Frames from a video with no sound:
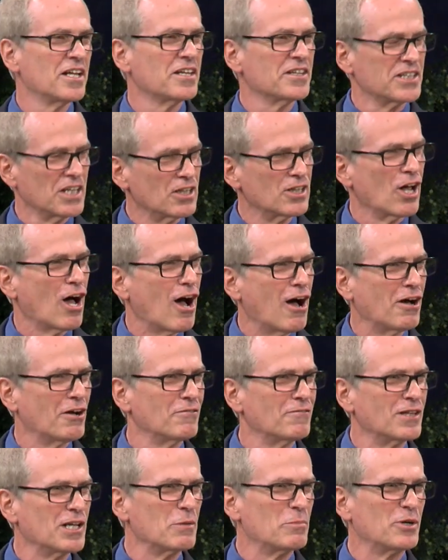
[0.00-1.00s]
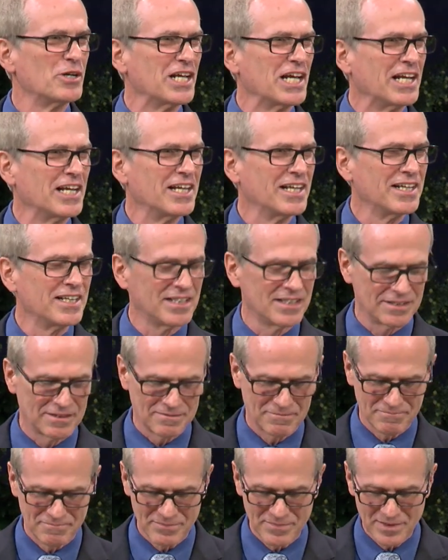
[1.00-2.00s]
the law of liberty
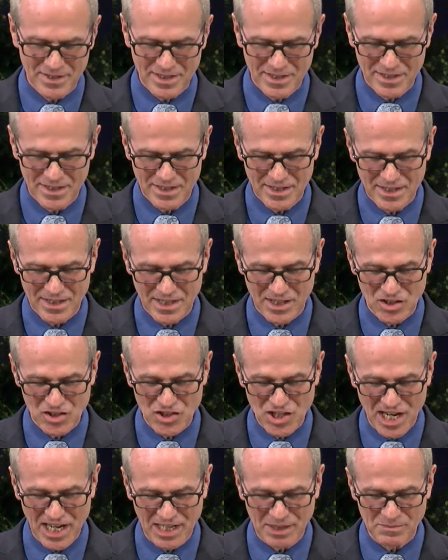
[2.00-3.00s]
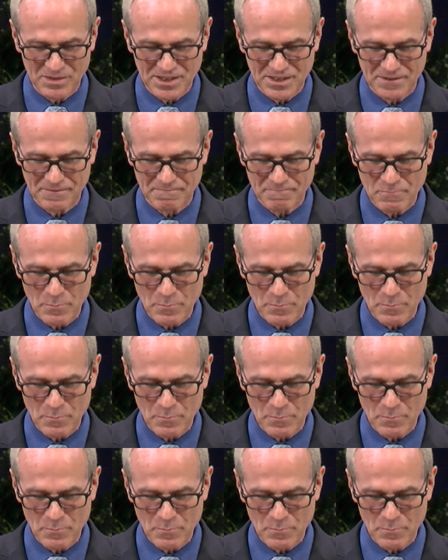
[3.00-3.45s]
in James.